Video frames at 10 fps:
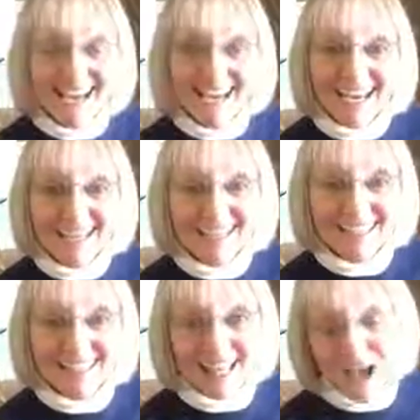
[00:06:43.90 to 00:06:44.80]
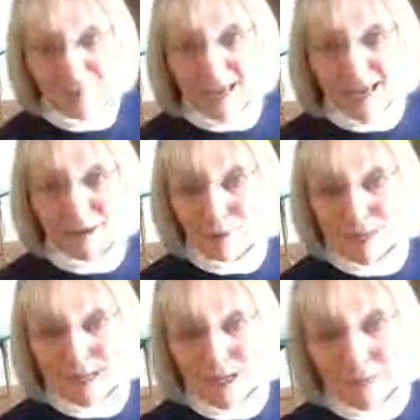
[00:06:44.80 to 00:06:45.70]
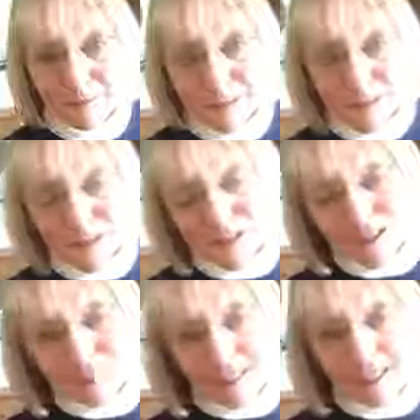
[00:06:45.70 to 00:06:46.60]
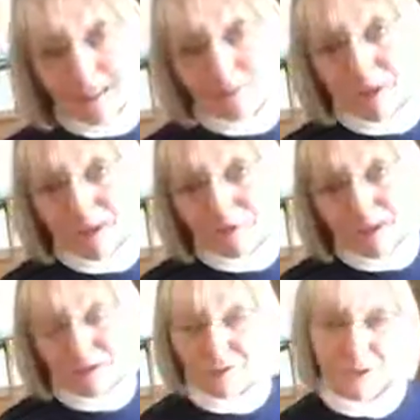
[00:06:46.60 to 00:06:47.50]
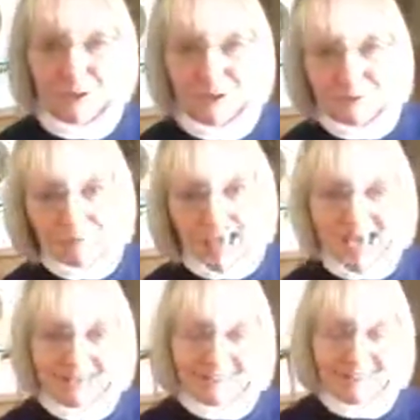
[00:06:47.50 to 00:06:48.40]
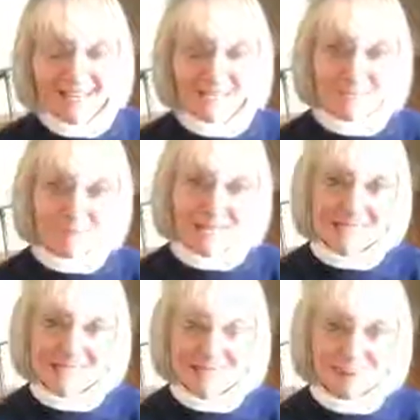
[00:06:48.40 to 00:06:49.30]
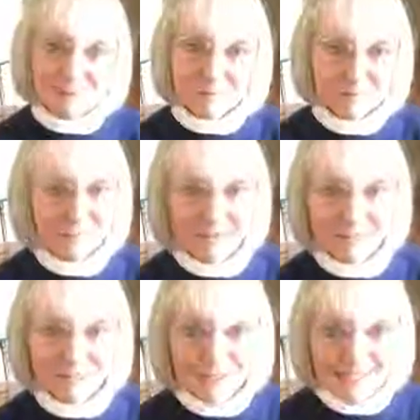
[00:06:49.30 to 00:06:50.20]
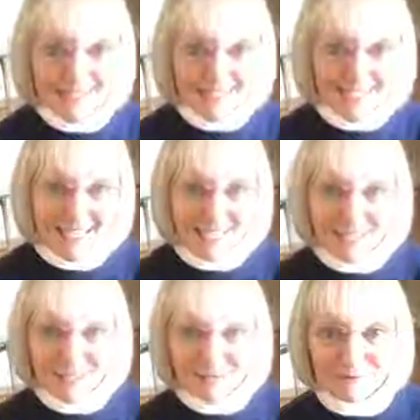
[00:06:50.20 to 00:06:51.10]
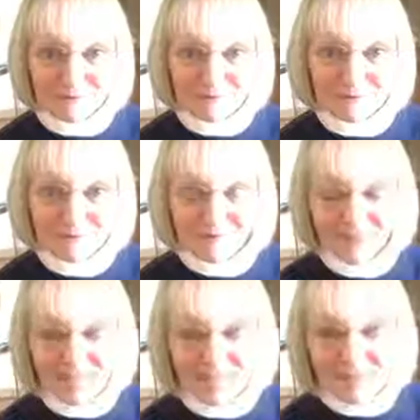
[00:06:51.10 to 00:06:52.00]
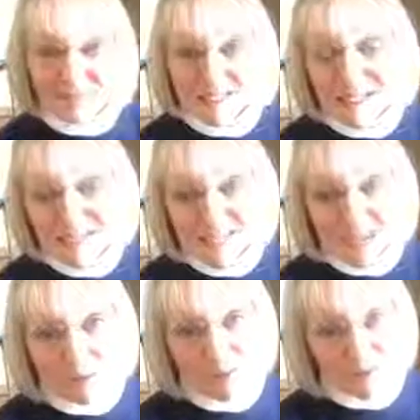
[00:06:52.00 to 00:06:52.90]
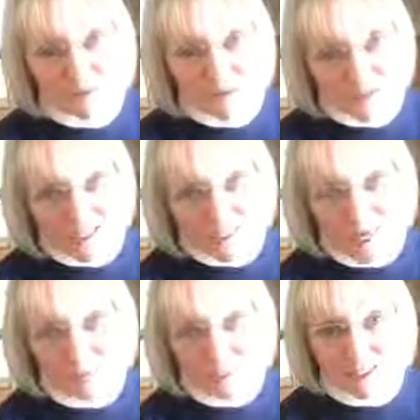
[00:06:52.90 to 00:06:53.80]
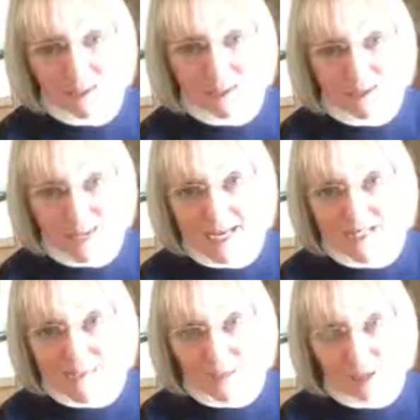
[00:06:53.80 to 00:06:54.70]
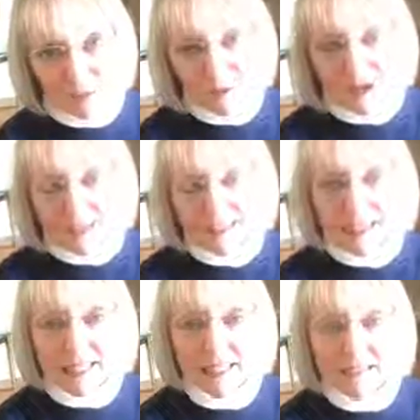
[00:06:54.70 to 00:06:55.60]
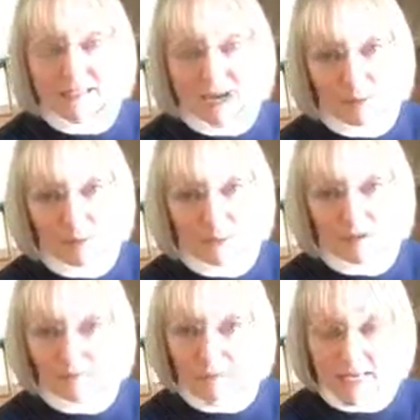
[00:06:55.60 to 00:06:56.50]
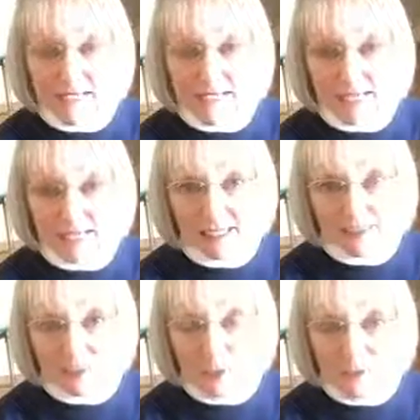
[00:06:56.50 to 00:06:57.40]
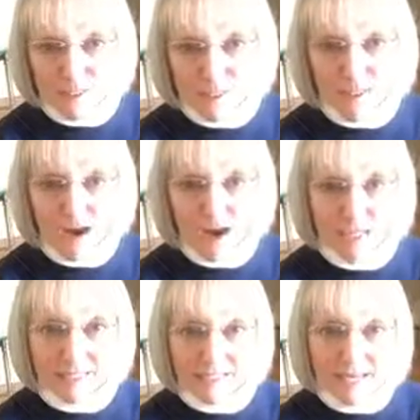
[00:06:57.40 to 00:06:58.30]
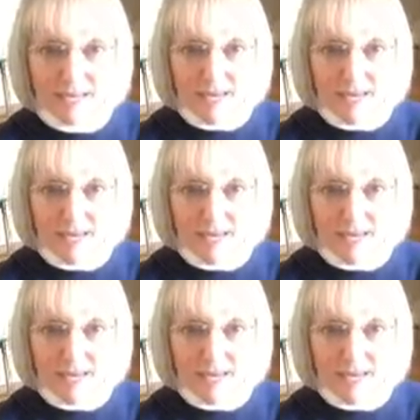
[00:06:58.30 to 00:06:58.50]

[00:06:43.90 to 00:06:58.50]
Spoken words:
And that may or may not be true, depending upon whether your pet likes the pet sitter better than they like you. But here's a couple other things I wanted to address while we're on the topic of pet sitting and pros and cons.